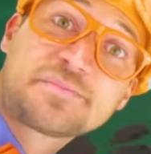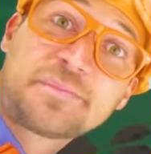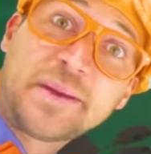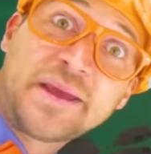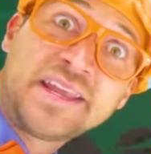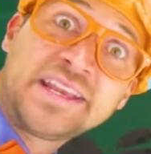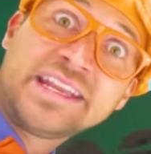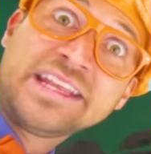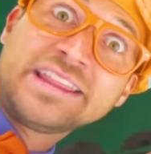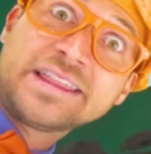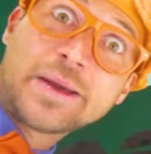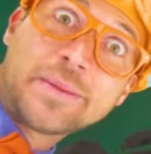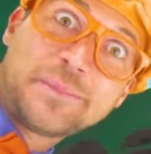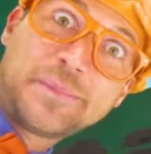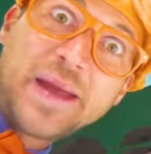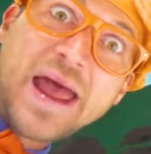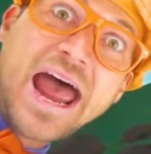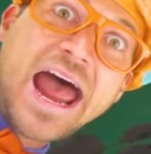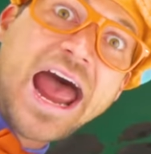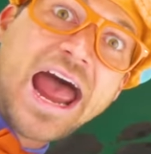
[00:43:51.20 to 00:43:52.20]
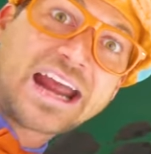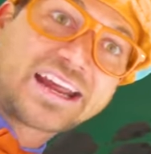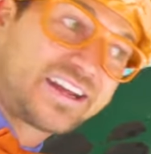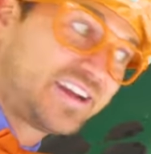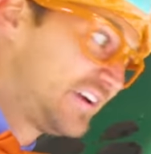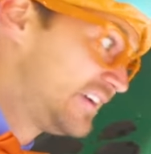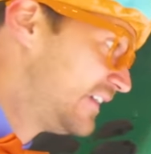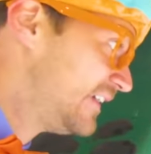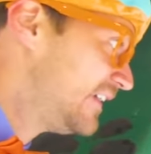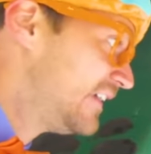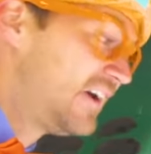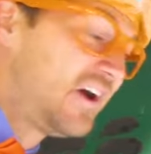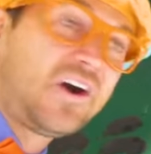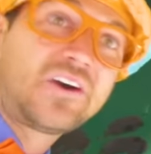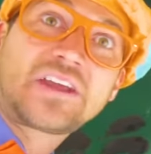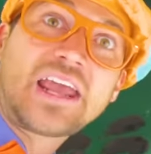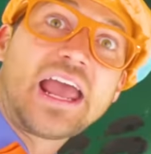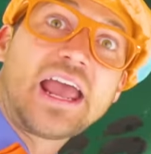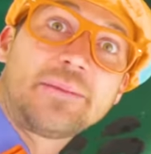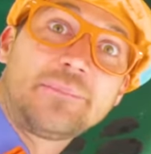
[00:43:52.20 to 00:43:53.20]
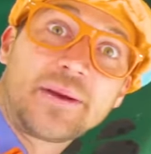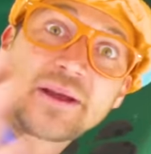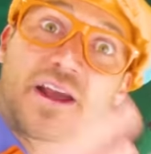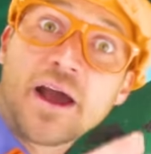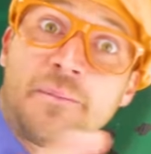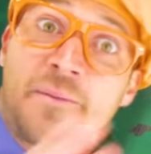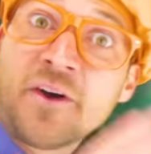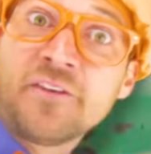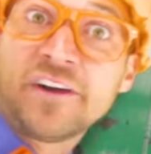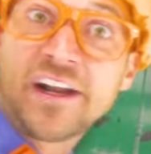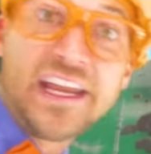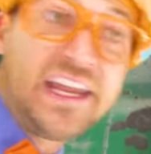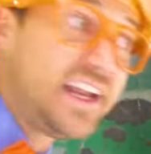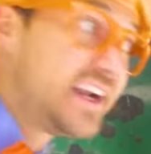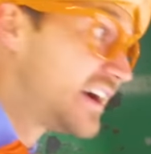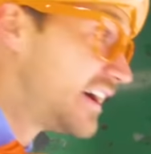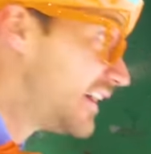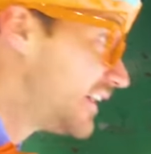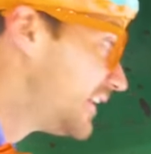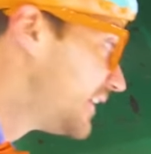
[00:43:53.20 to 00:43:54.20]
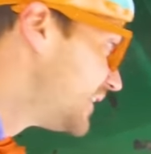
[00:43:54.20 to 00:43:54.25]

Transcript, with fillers: been in the back. Okay, but come over here.